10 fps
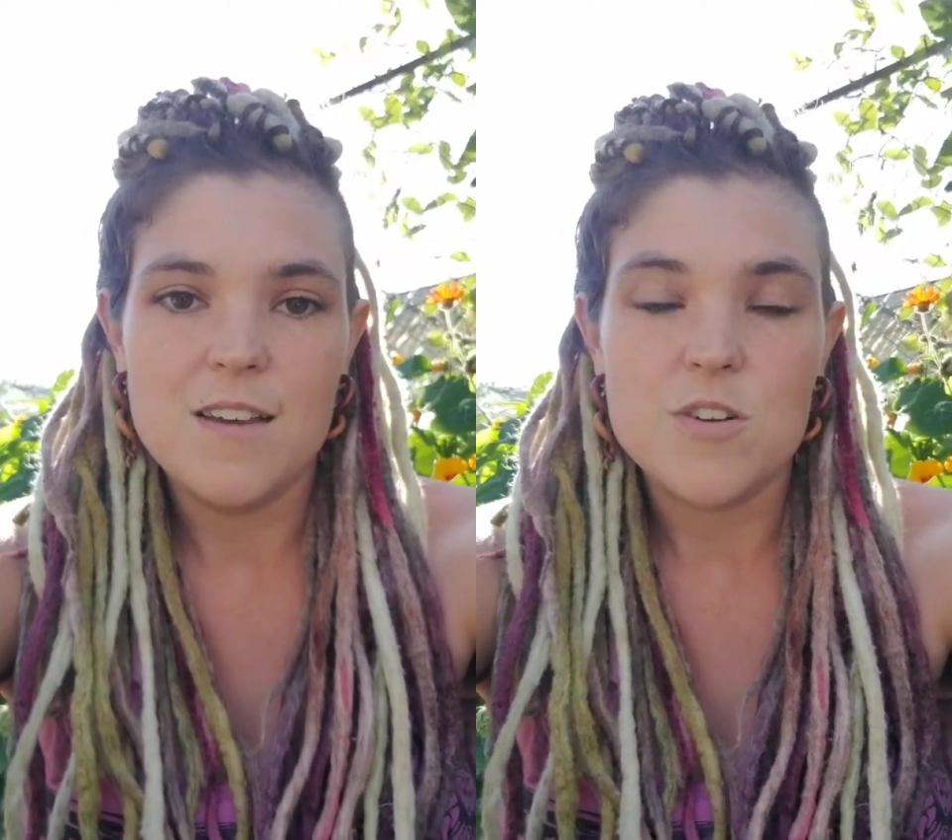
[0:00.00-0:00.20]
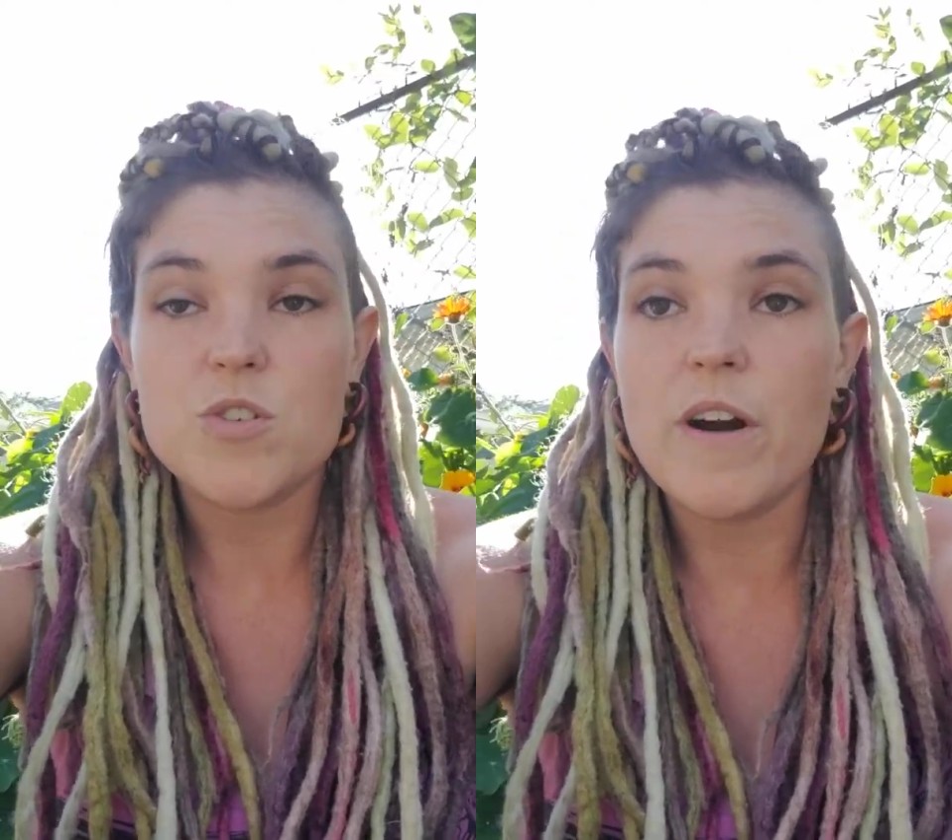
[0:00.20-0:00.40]

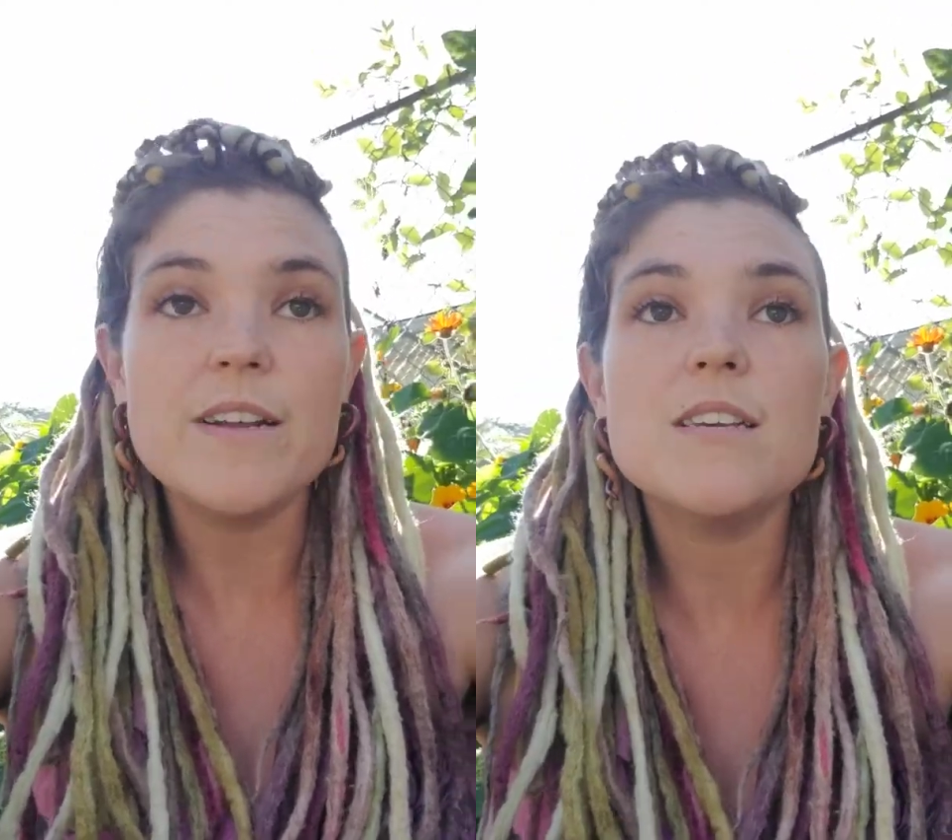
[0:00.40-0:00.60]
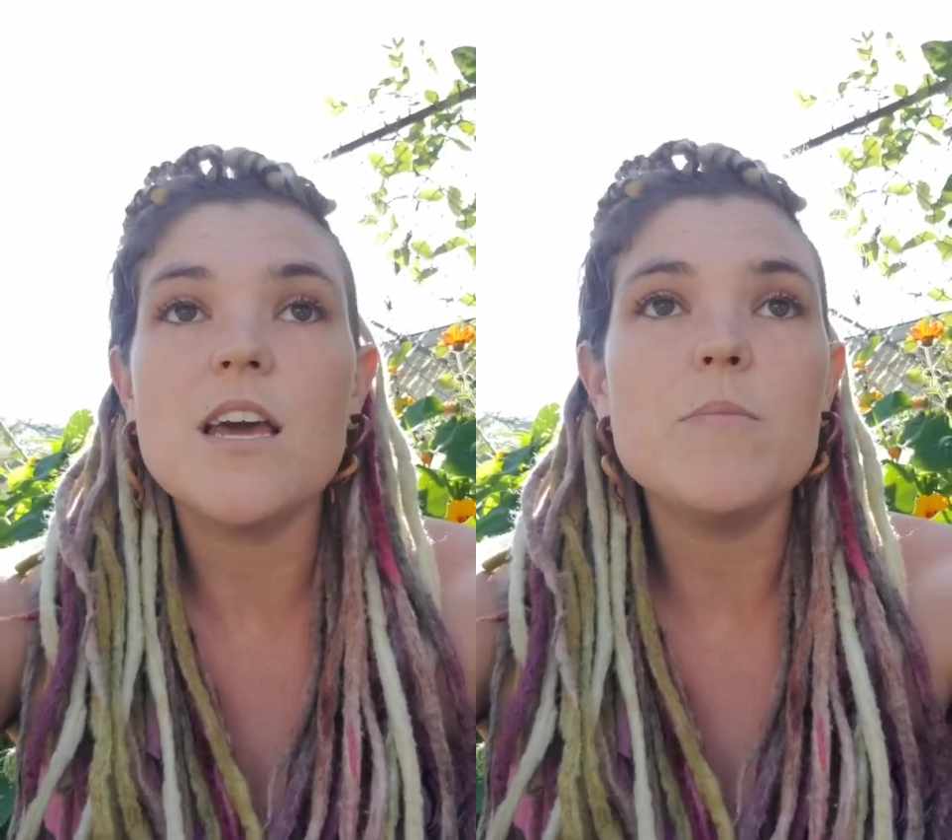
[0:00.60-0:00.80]

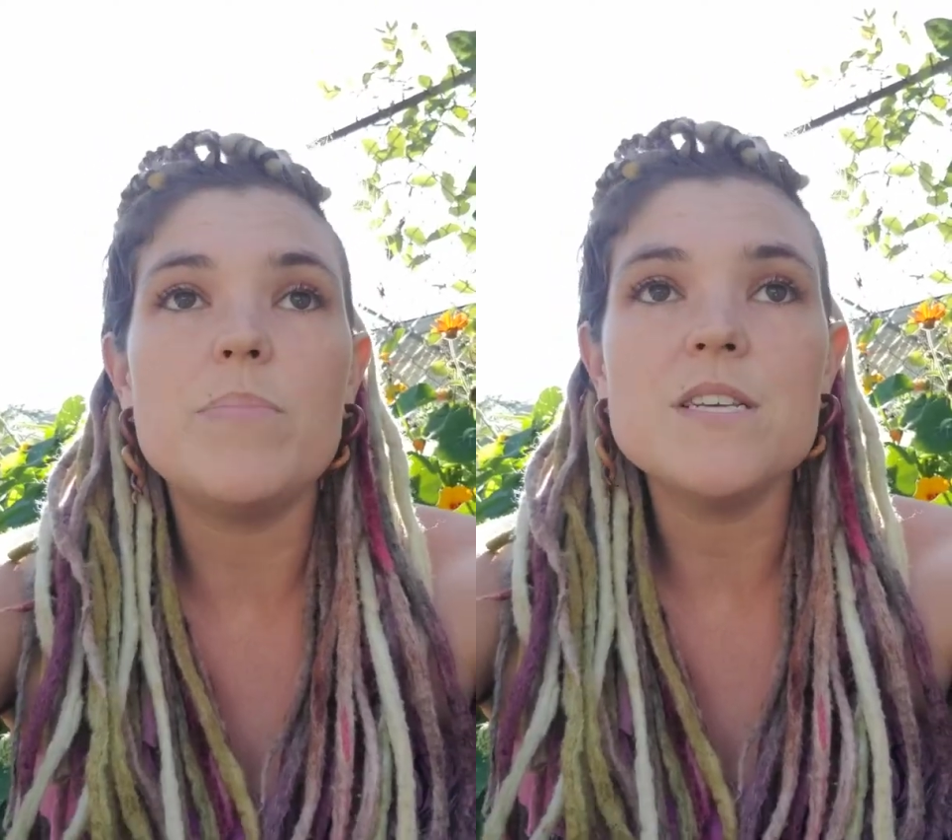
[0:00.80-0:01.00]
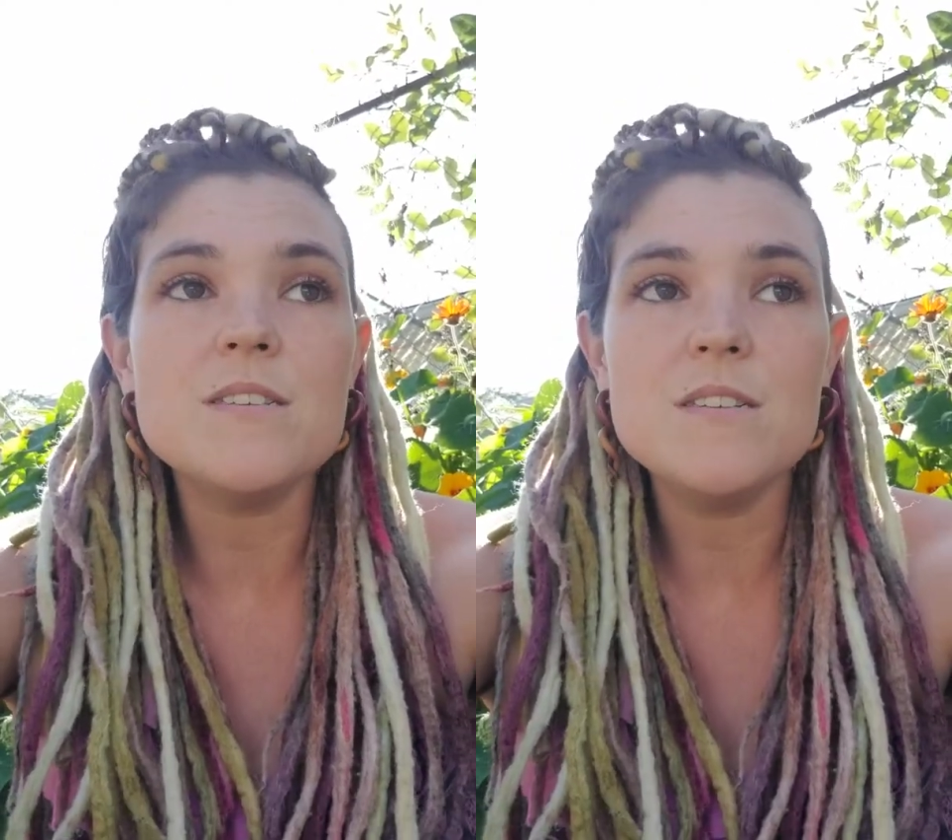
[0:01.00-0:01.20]
trying to get a
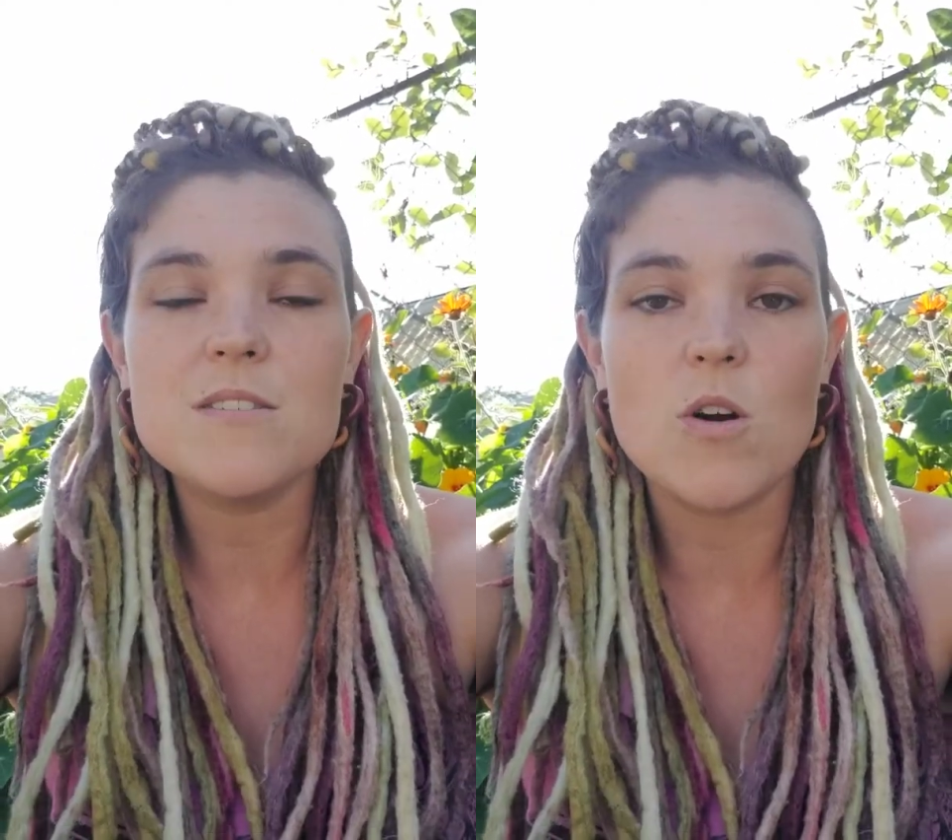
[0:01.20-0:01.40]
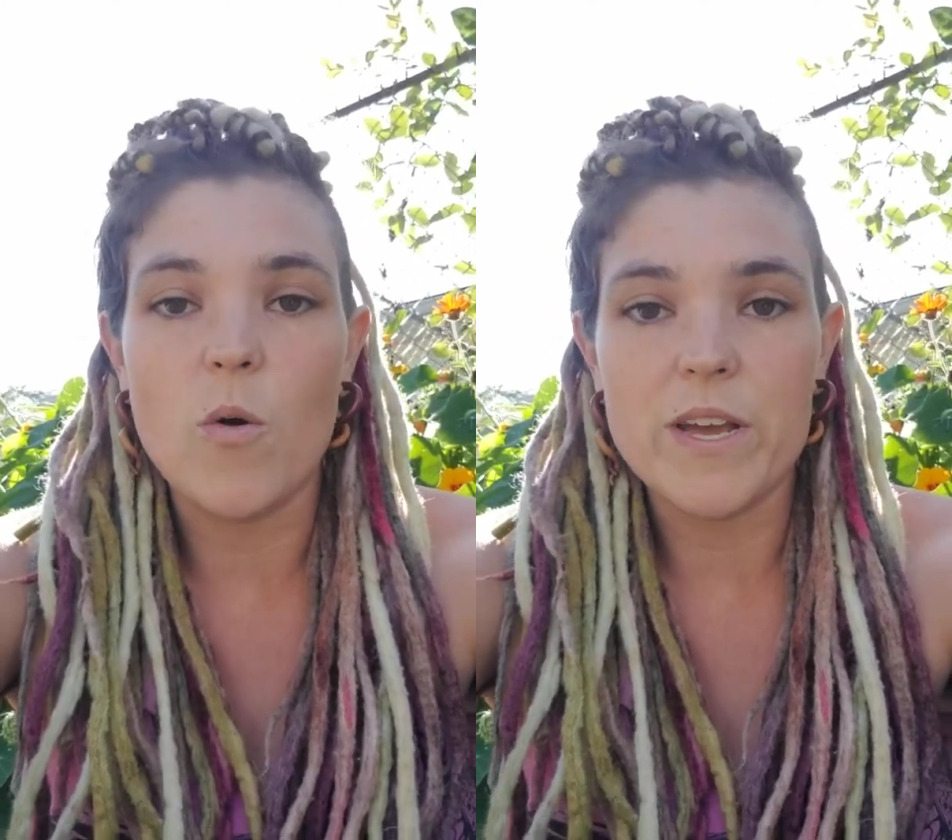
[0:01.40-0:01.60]

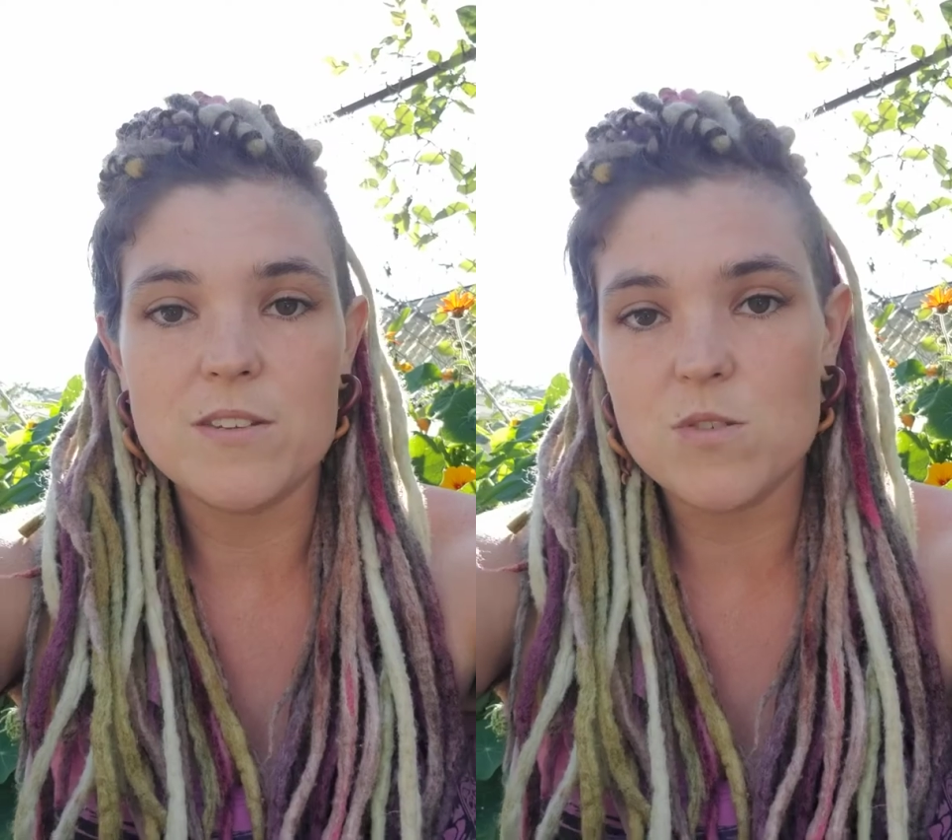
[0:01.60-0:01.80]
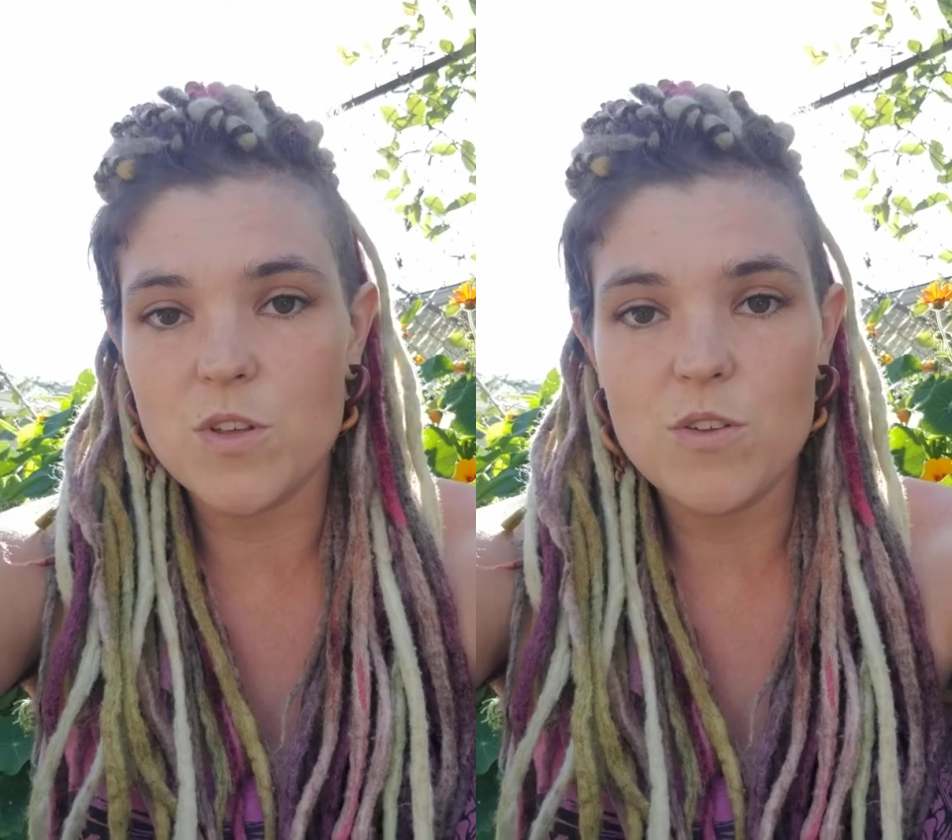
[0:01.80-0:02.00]
business going
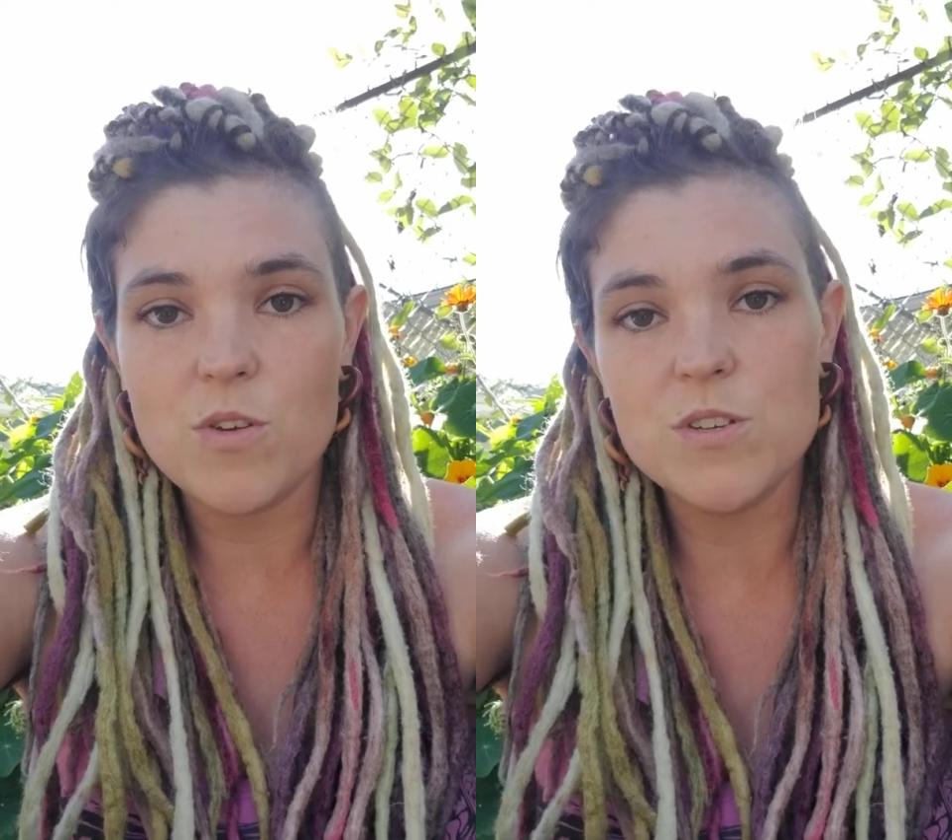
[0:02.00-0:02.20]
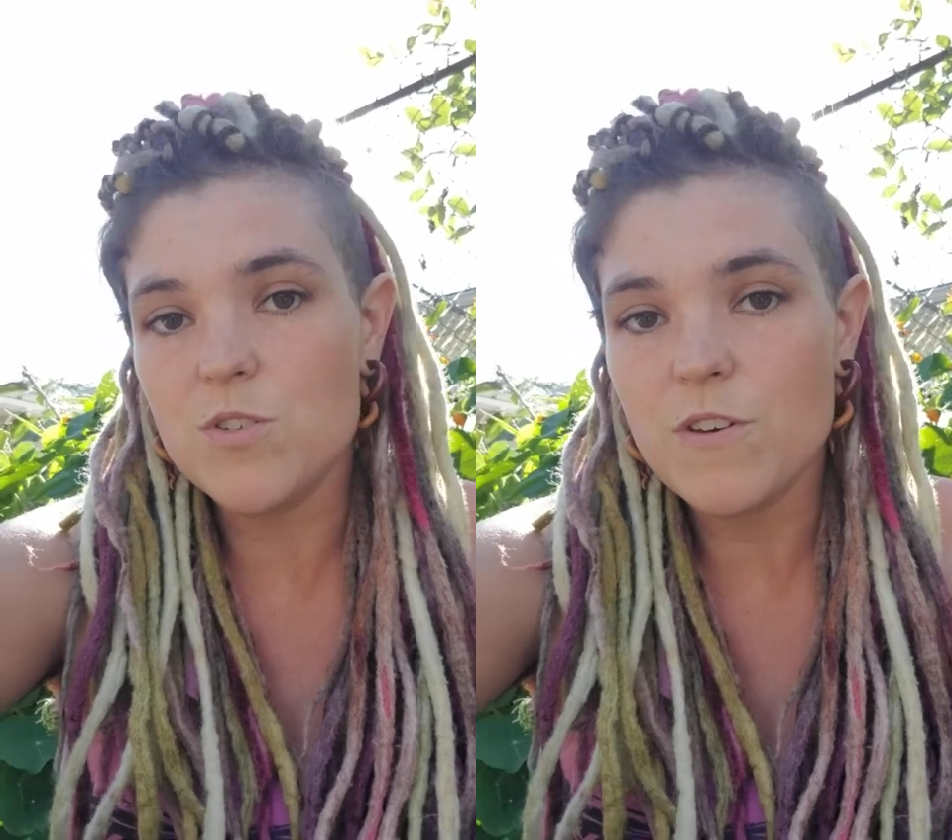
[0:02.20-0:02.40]
so that you
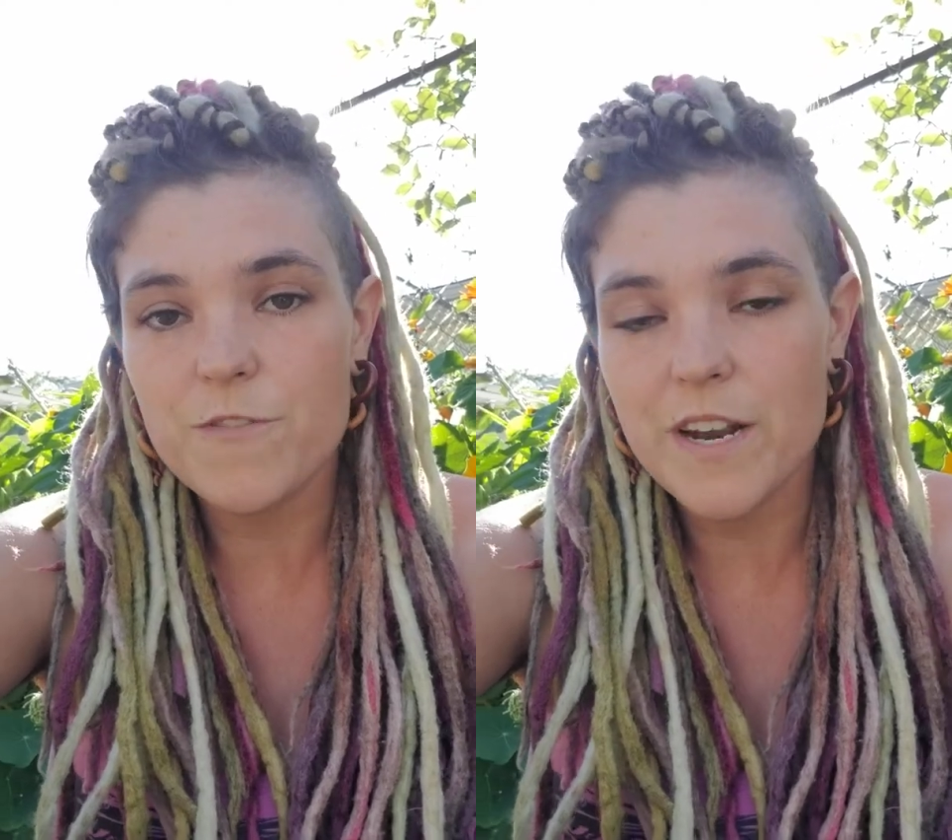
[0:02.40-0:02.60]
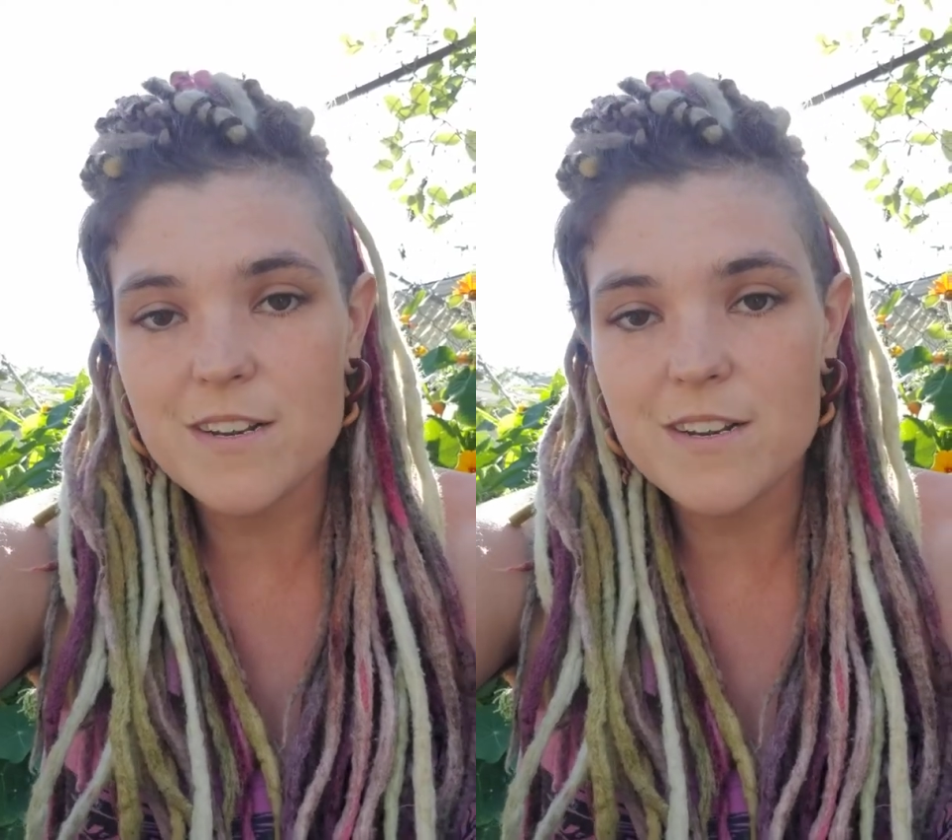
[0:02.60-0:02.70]
can do the fun,